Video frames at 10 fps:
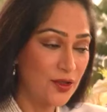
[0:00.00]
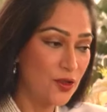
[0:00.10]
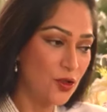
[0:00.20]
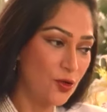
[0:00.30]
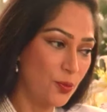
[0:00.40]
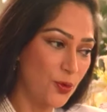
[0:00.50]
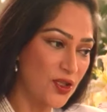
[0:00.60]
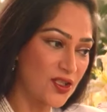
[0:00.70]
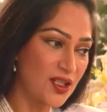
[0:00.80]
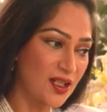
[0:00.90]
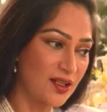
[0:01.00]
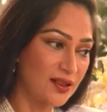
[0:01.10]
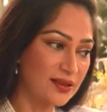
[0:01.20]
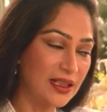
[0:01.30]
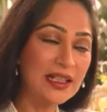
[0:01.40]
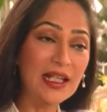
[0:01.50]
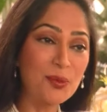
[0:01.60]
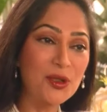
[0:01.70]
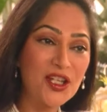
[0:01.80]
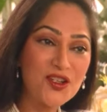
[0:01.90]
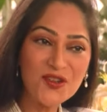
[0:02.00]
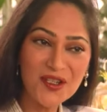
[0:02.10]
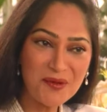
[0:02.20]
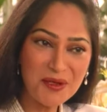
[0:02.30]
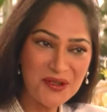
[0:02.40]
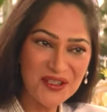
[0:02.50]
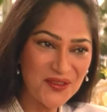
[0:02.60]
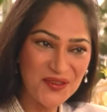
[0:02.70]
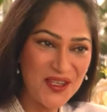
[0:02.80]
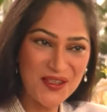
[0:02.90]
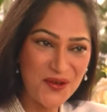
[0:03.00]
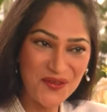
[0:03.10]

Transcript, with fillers: No point uh, any applications coming because there's no